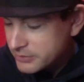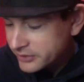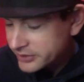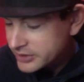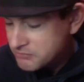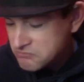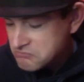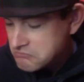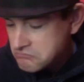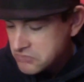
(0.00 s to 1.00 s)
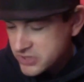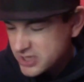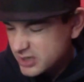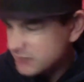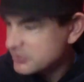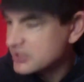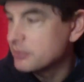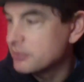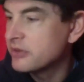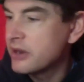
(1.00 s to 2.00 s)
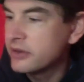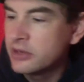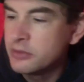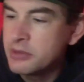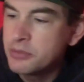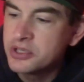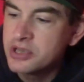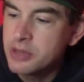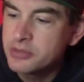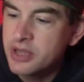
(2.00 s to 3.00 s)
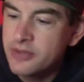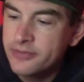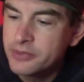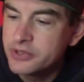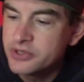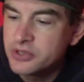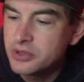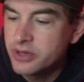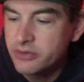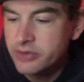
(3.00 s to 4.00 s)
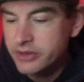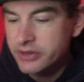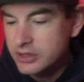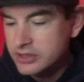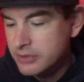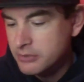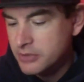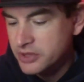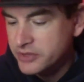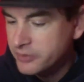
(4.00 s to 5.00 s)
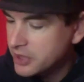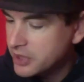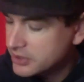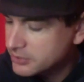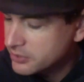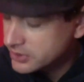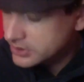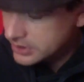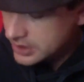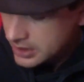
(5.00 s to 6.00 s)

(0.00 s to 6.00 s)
muddy, you're going to be slipping around a little bit, pushing up stuff. But I don't really think it's that much of a biggie, to be honest.